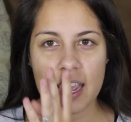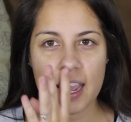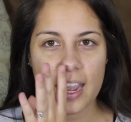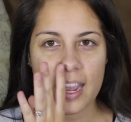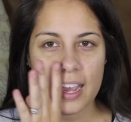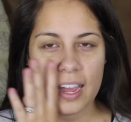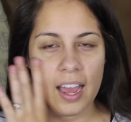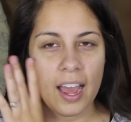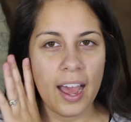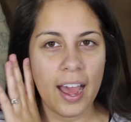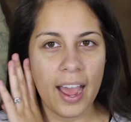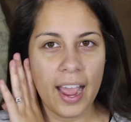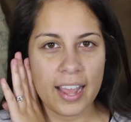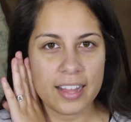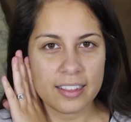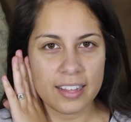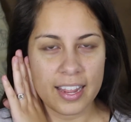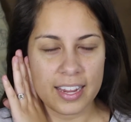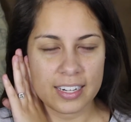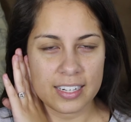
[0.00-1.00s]
a
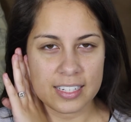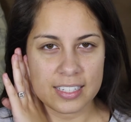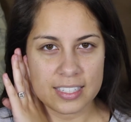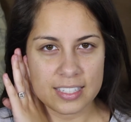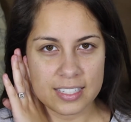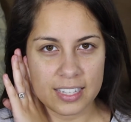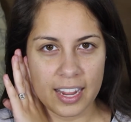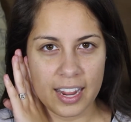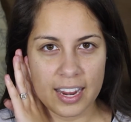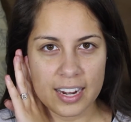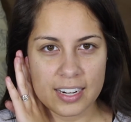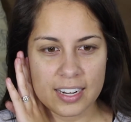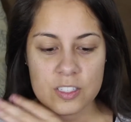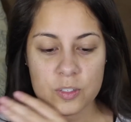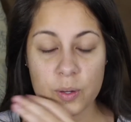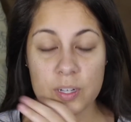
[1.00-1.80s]
highlighted side.